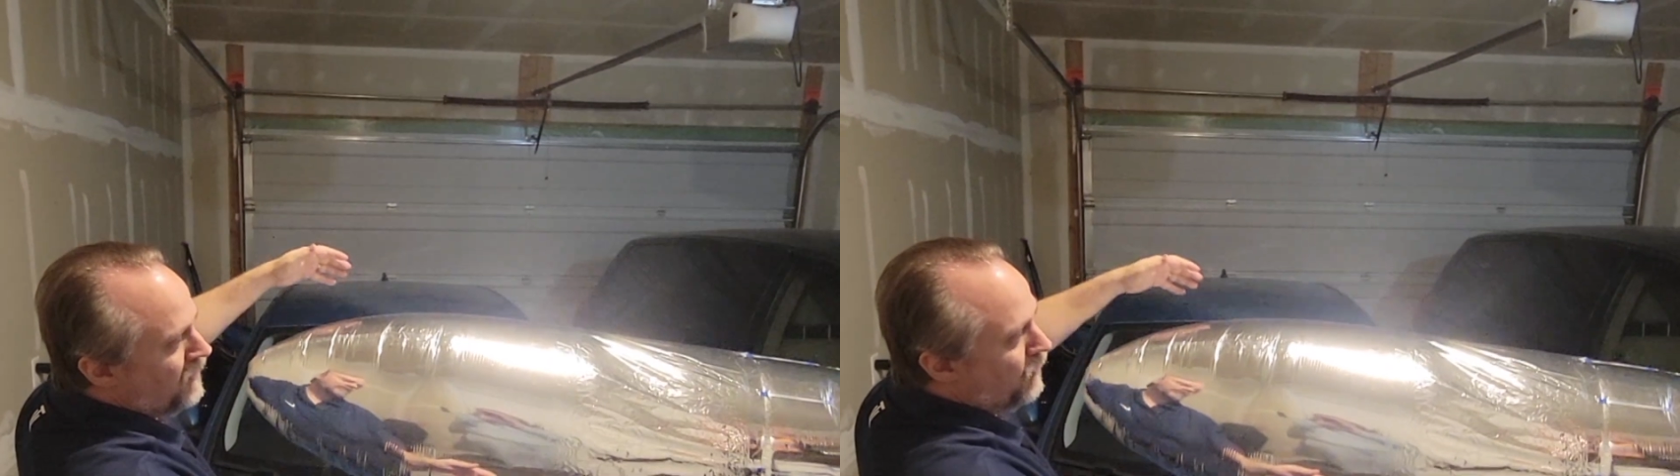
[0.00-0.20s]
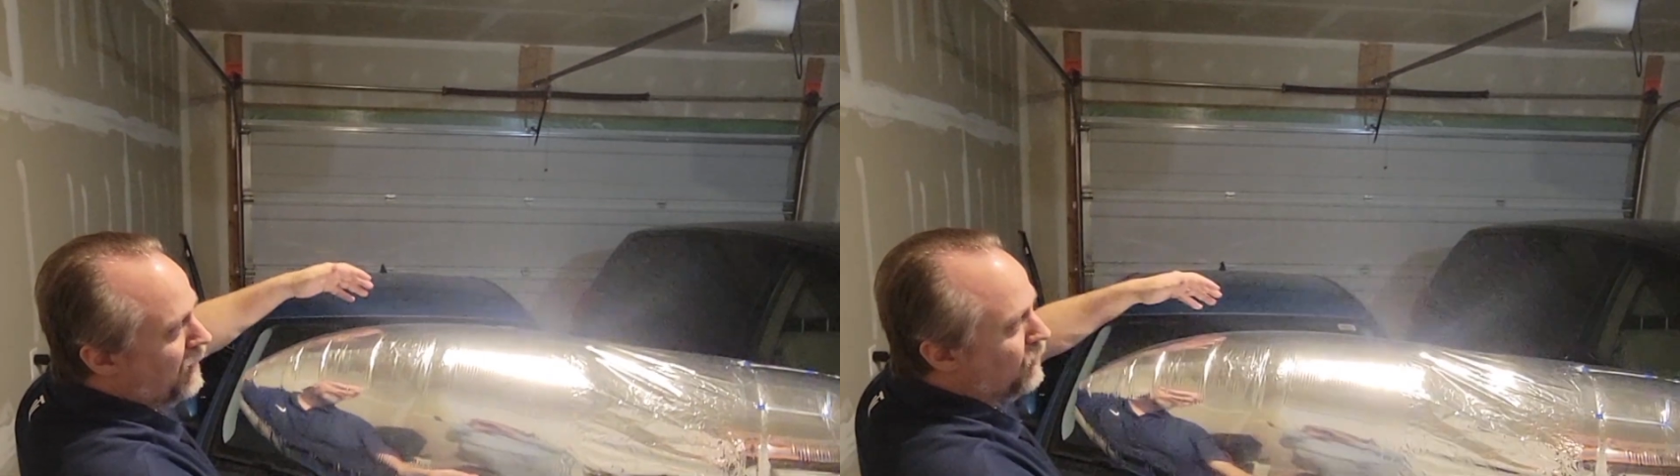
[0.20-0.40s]

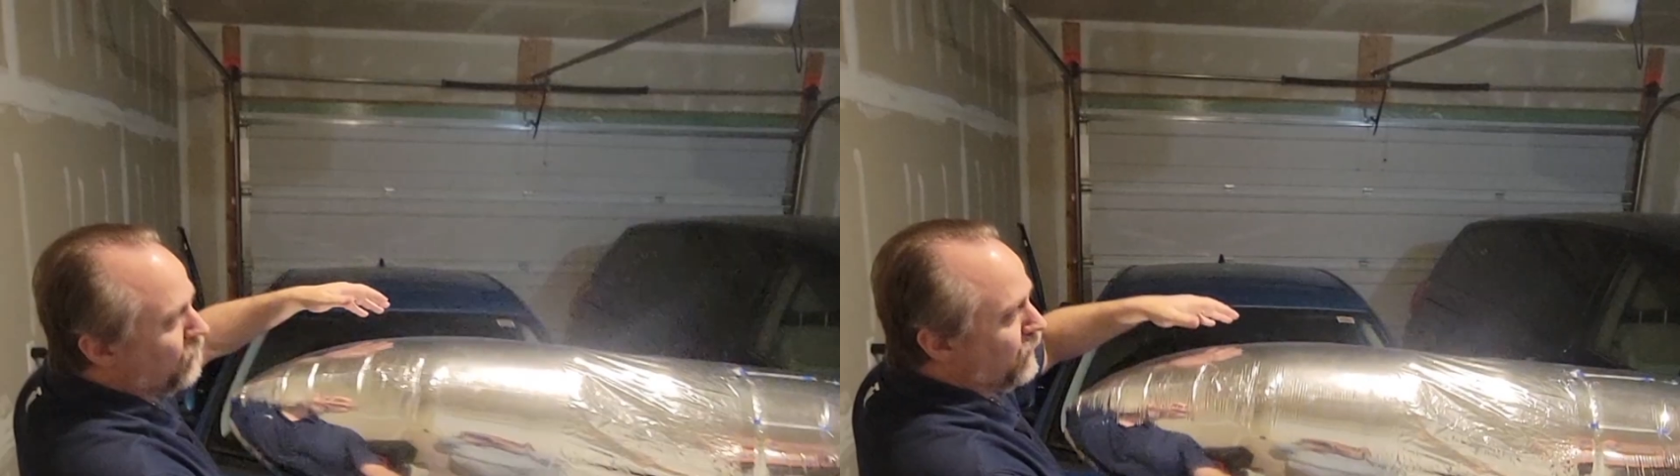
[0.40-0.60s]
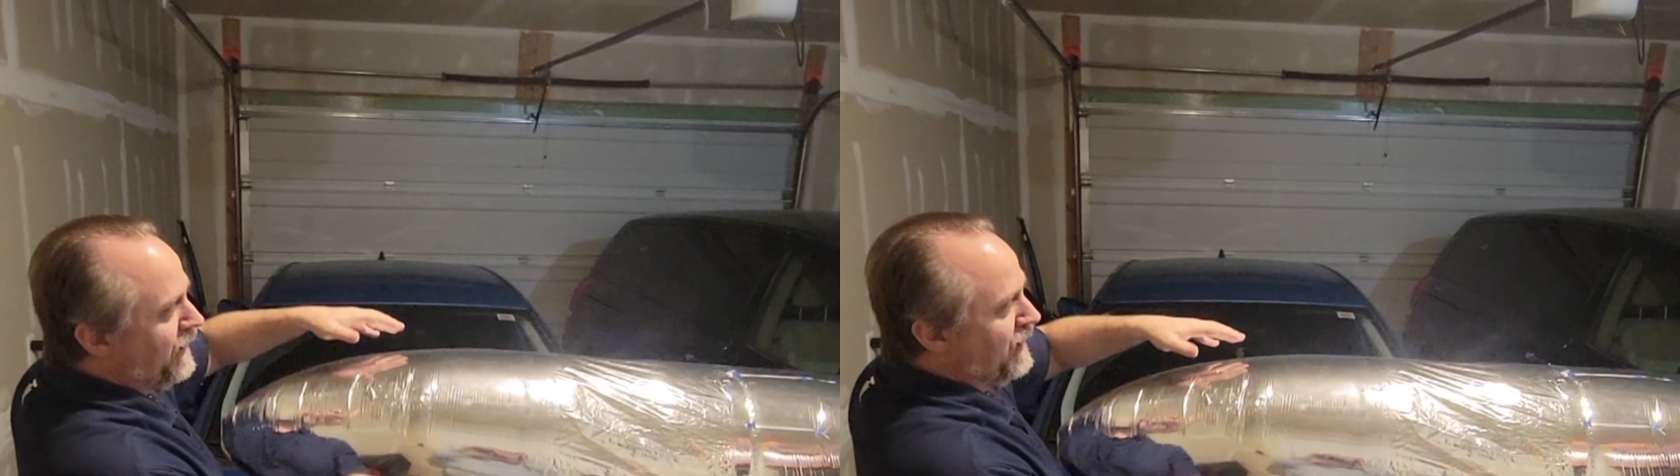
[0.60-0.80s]
while we're
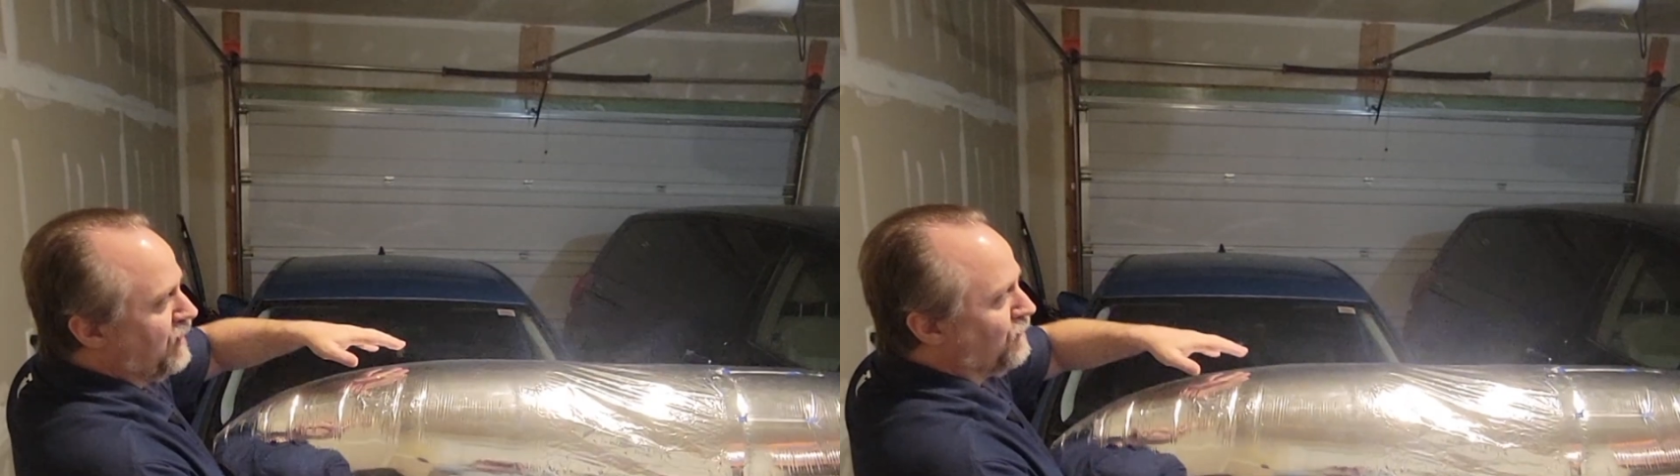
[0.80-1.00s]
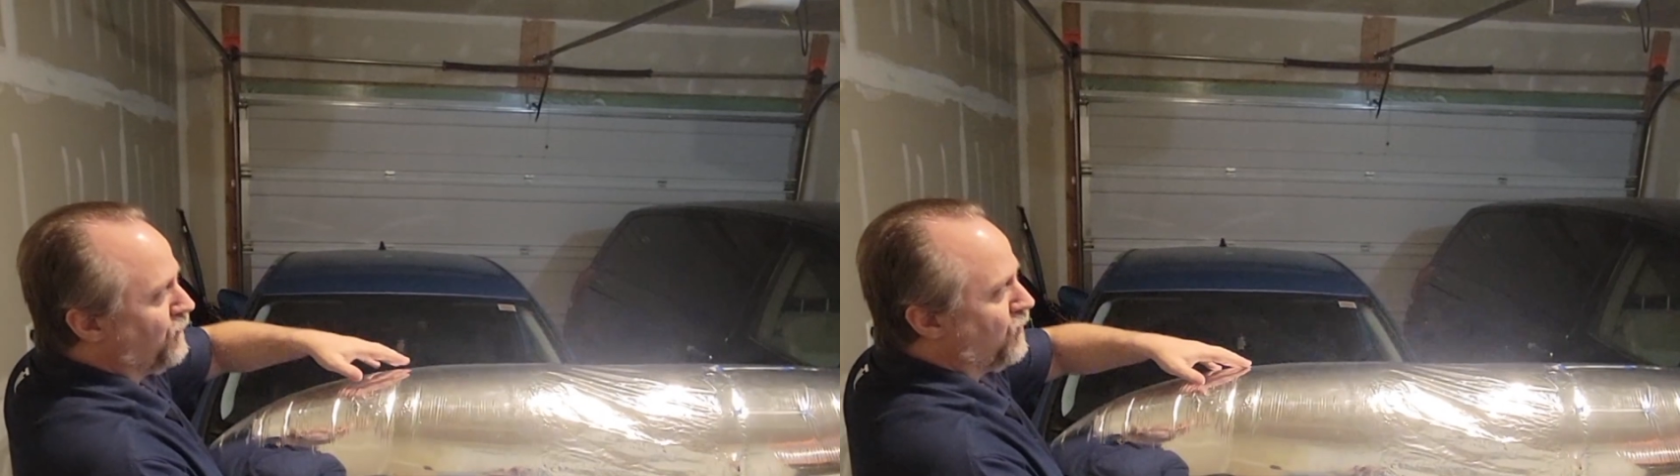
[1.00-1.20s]

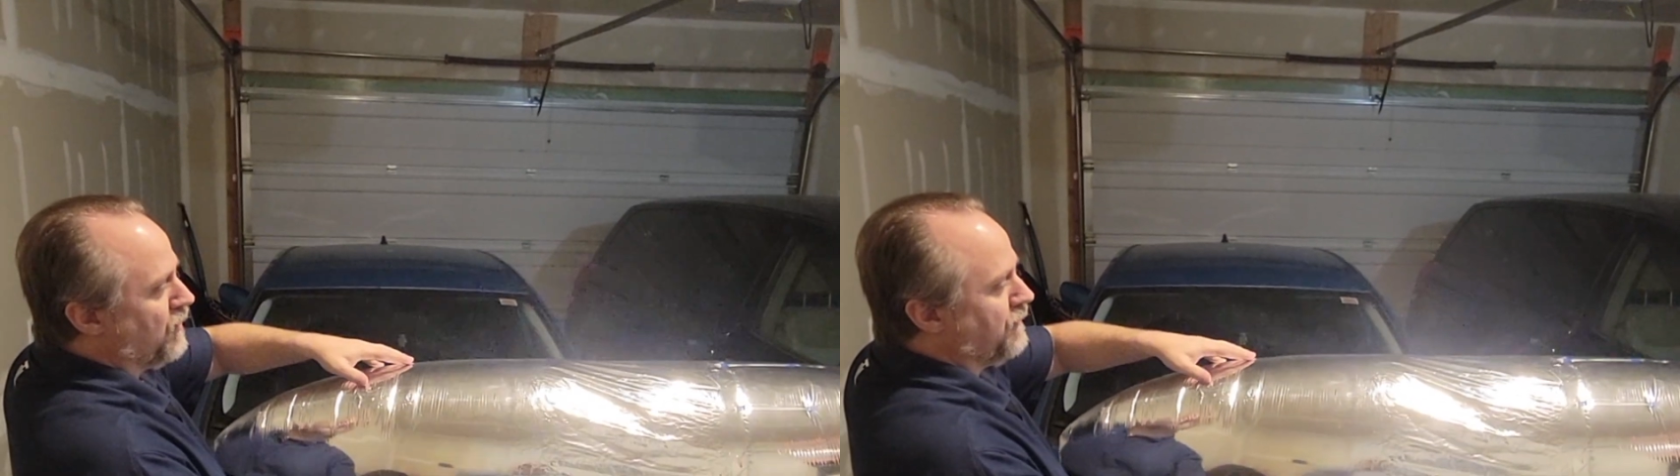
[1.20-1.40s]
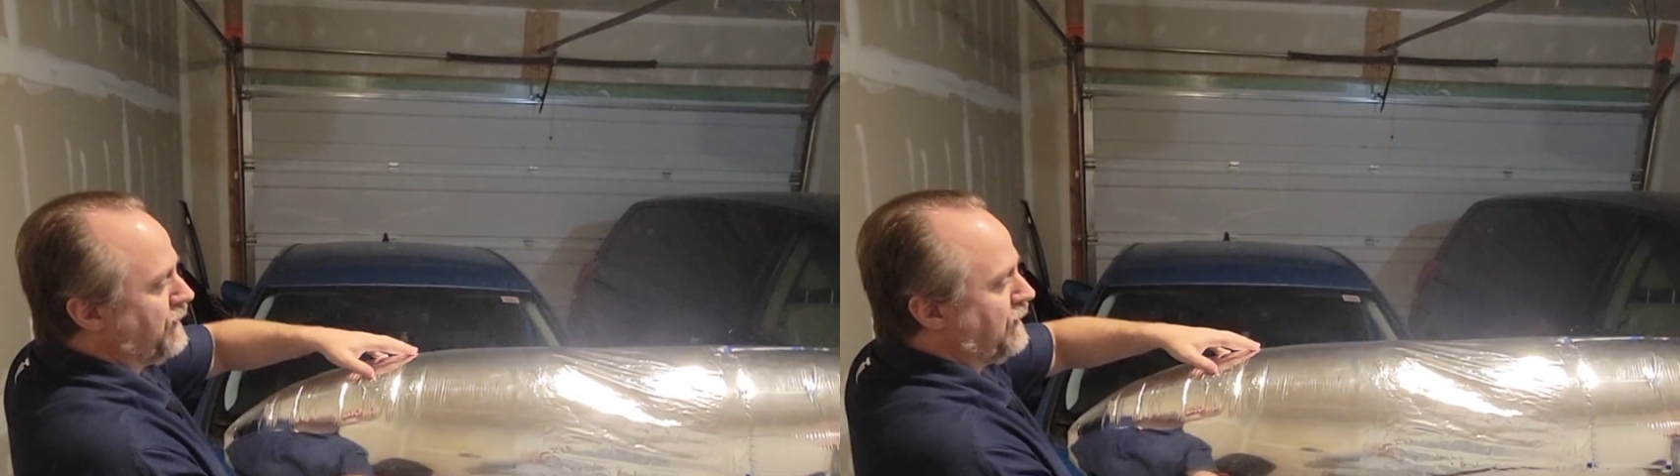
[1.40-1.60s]
waiting for
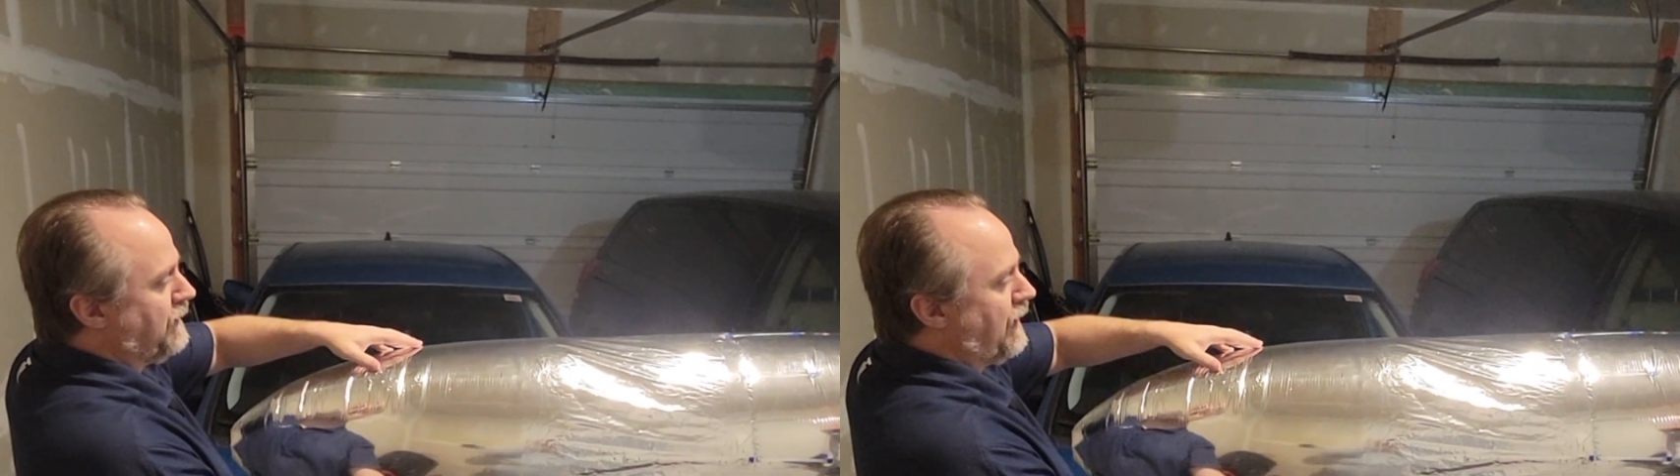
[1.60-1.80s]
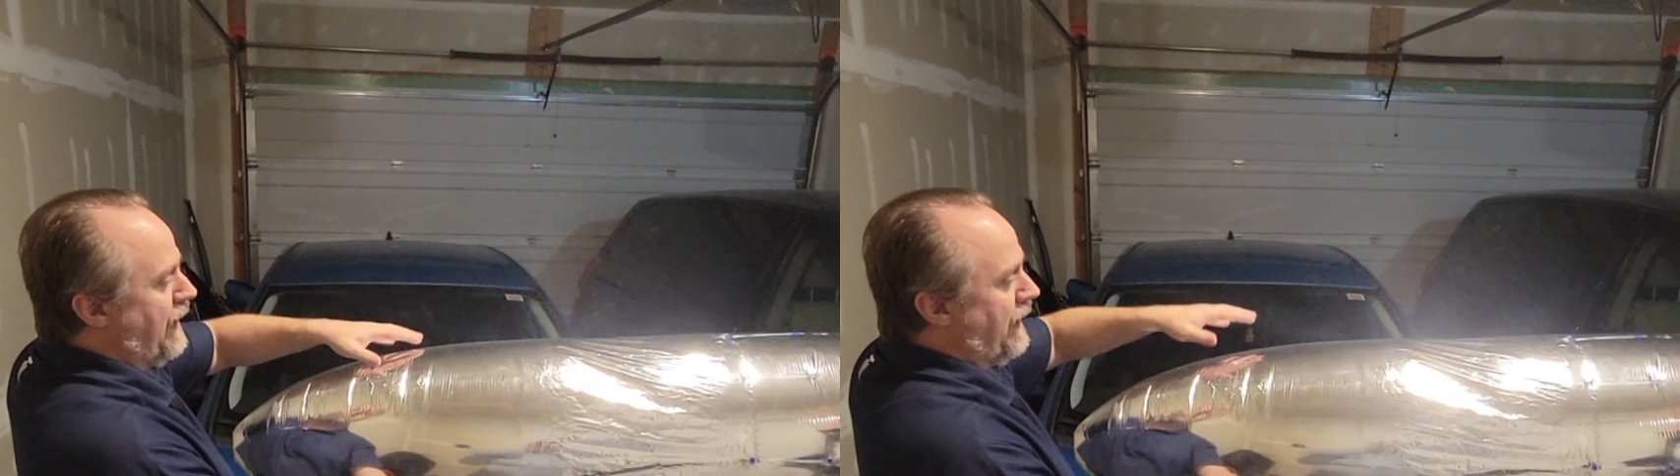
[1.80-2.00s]

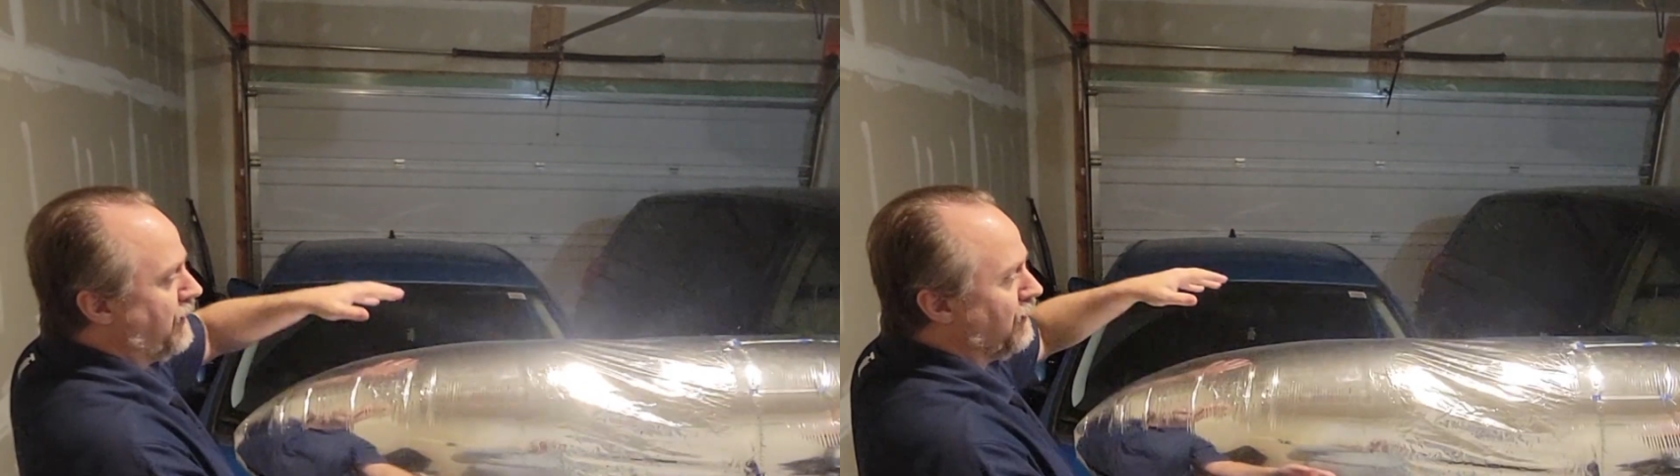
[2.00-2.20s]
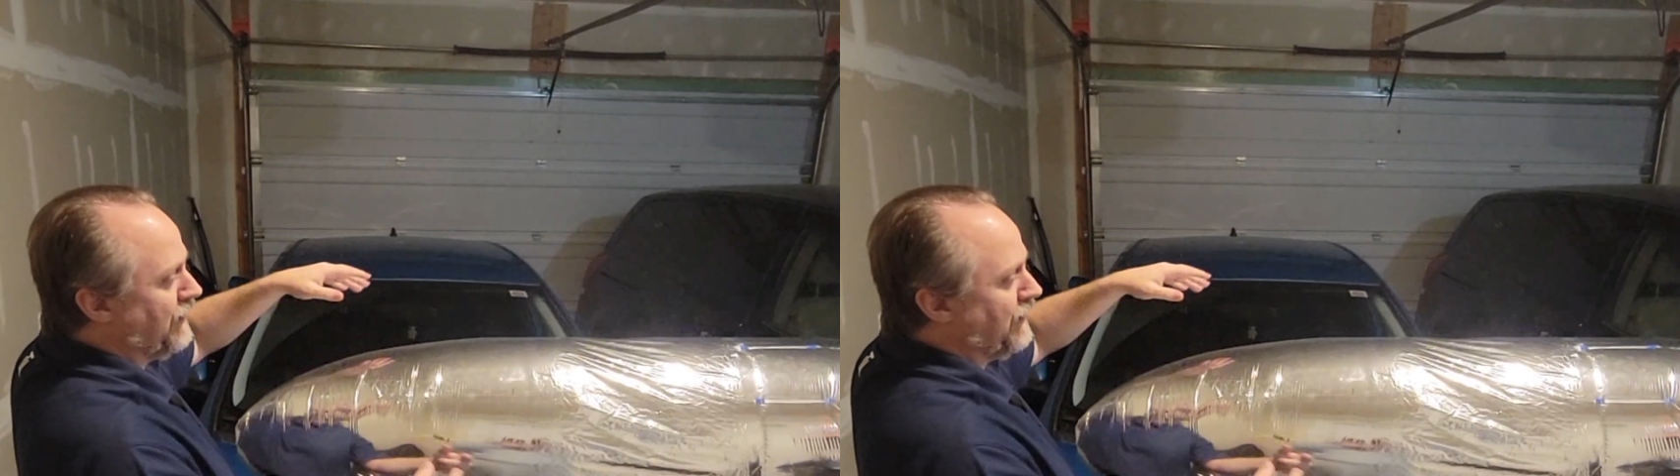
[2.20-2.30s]
the air,